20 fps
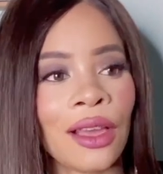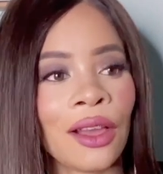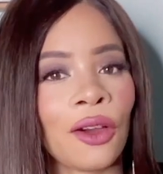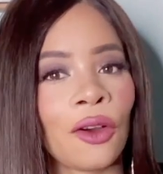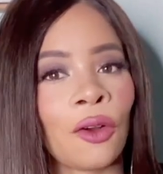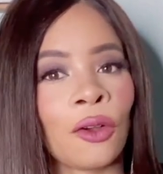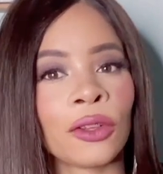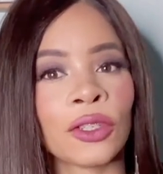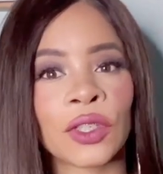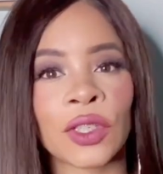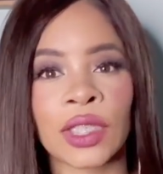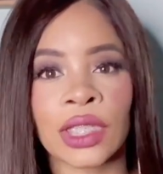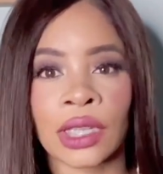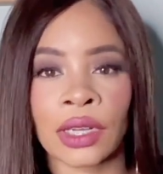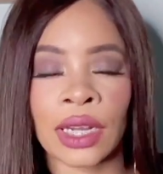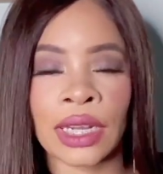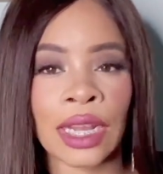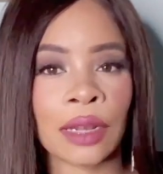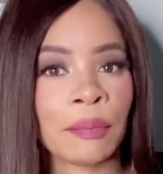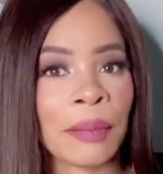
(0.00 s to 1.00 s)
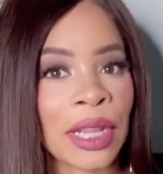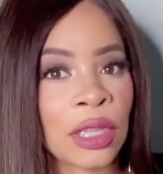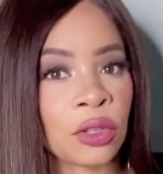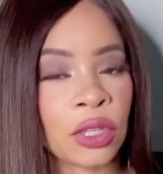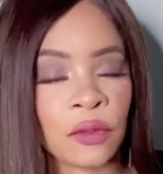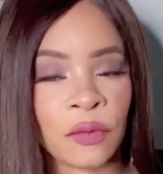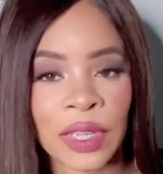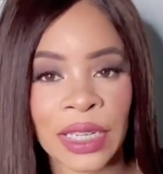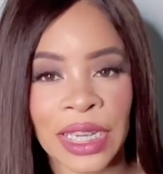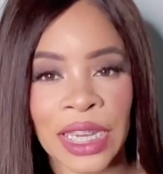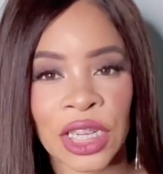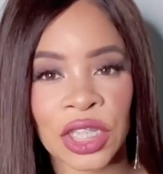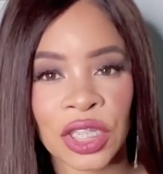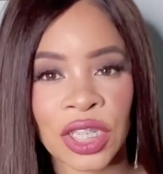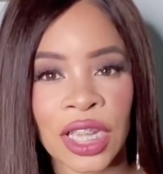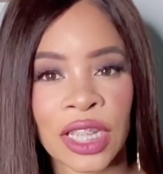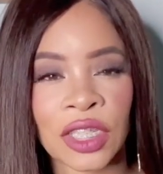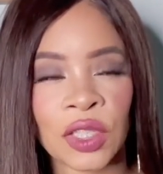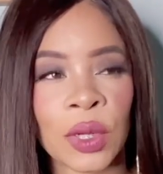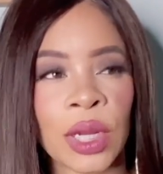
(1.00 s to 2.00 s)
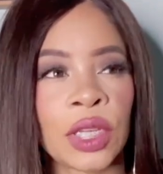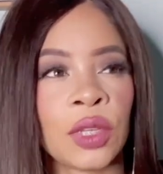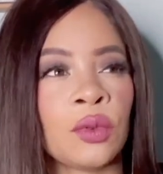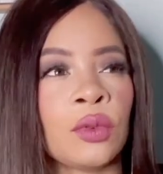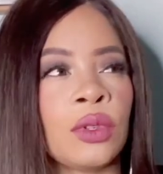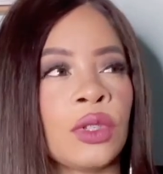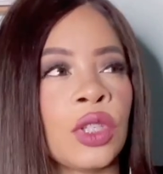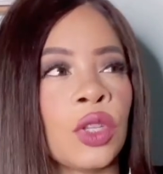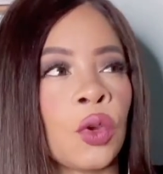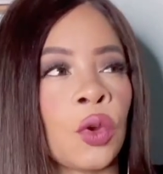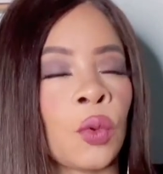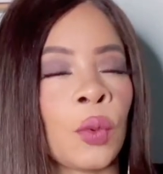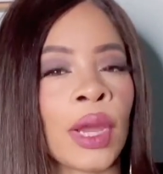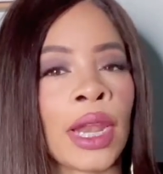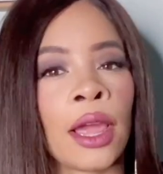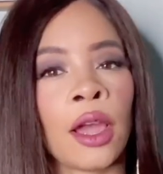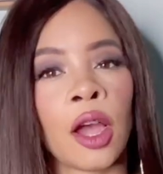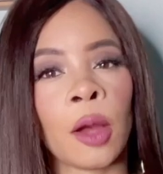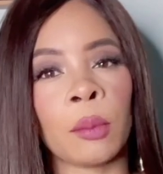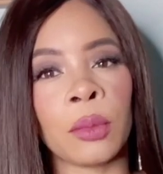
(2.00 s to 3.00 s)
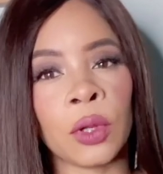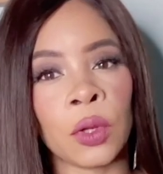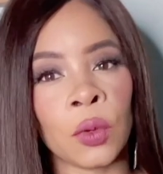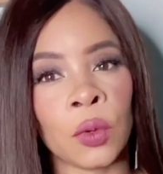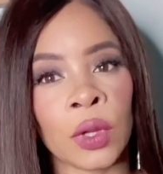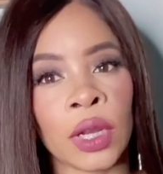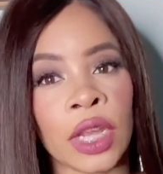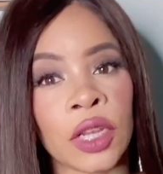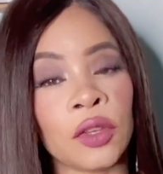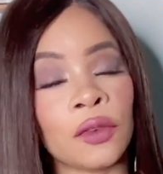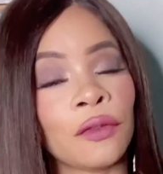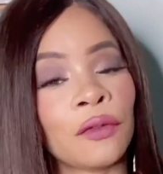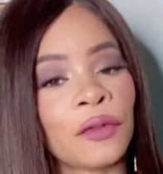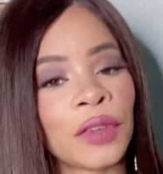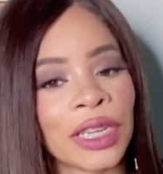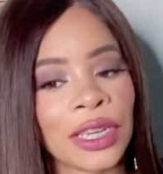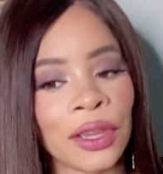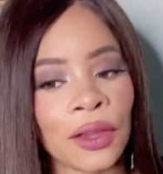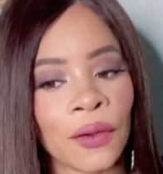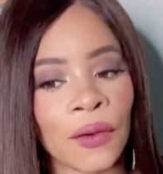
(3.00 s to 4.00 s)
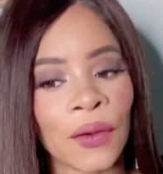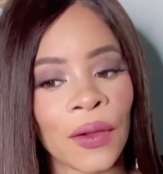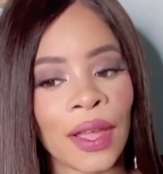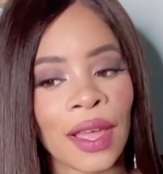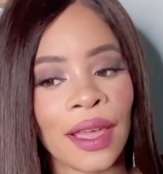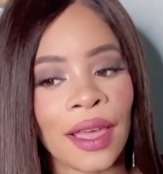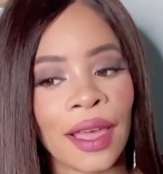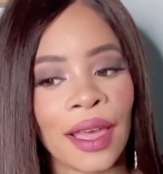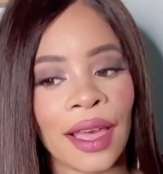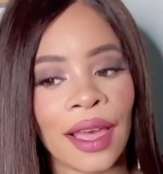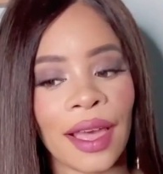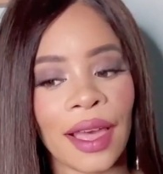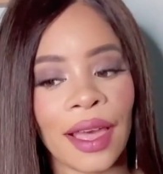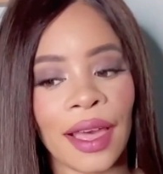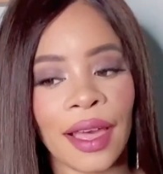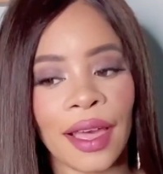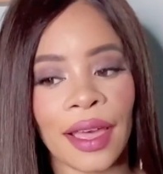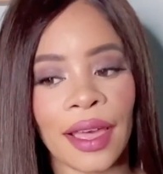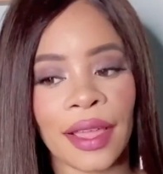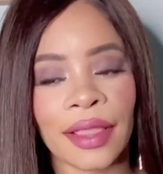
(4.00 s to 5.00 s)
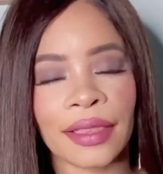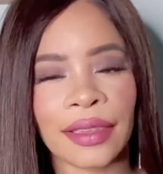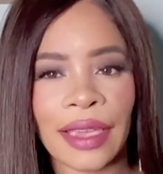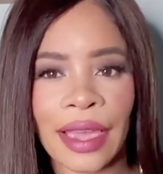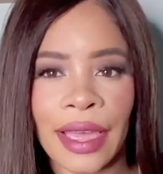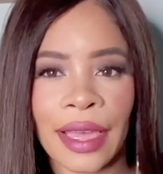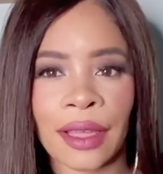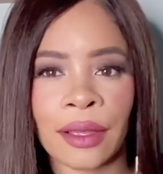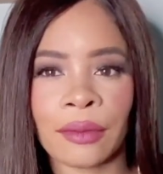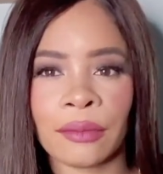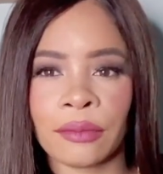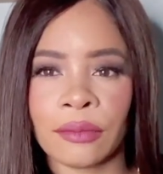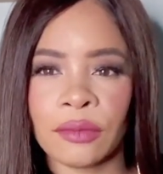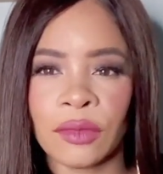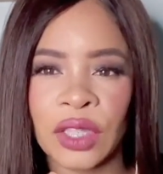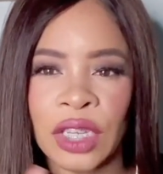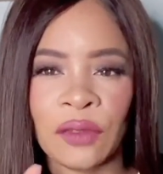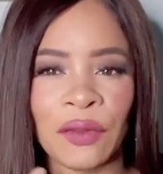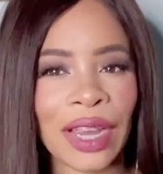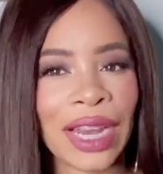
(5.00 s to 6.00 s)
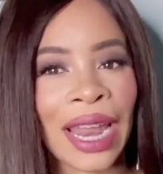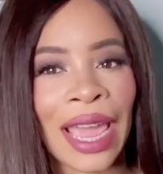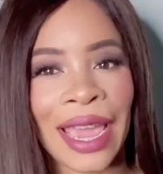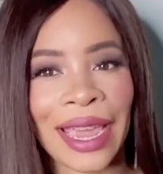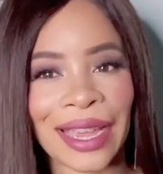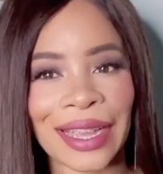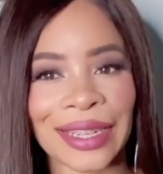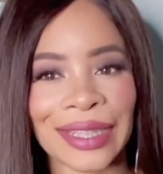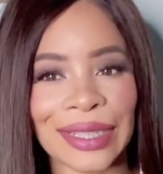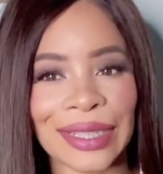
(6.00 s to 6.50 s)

Also turn on that bell notification so that you will know when I upload a new video. And yeah, leave a like